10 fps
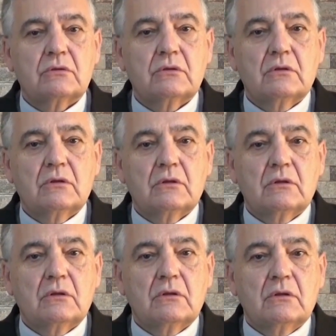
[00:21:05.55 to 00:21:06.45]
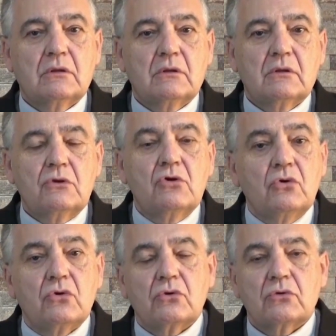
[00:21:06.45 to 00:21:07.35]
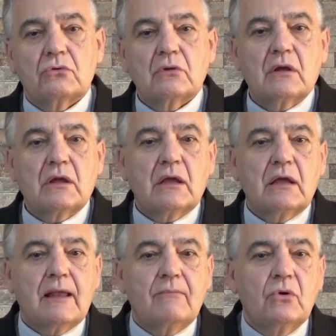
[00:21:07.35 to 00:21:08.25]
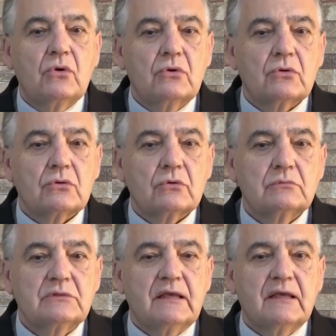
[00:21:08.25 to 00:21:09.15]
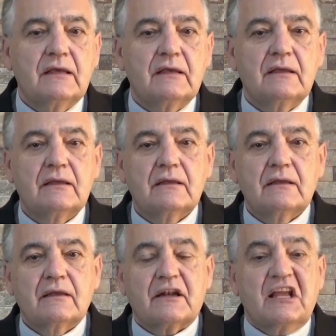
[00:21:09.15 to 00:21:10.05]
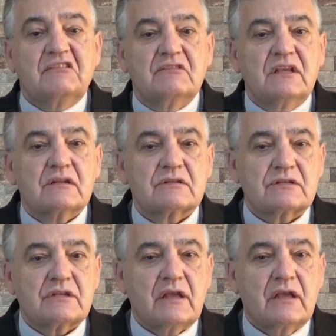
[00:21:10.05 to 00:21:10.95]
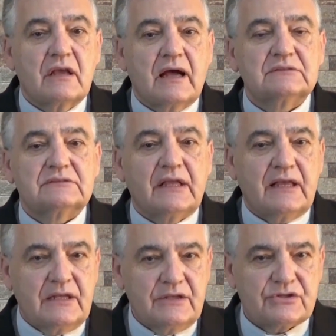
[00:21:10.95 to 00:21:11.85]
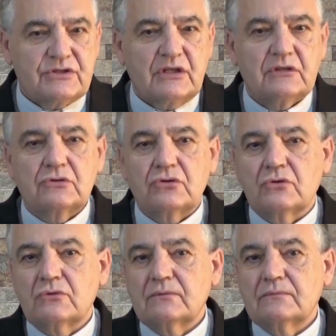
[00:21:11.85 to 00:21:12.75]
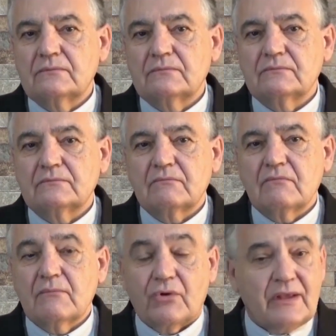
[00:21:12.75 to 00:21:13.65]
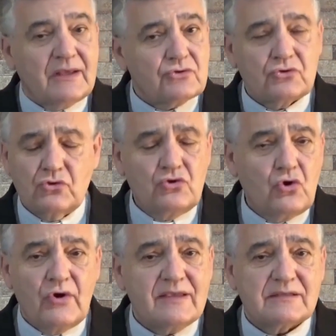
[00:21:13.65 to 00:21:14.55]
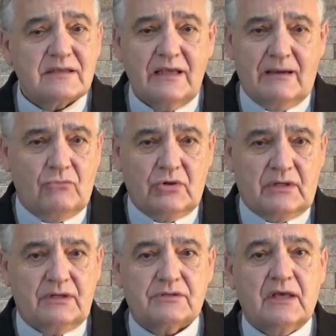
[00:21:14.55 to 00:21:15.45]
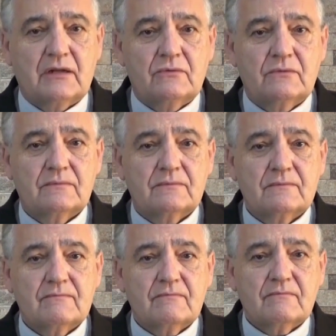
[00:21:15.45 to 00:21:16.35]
Jesus Christ has taught us to fight and to rise and fall. He has assured us of his strength. He has assured us of his grace.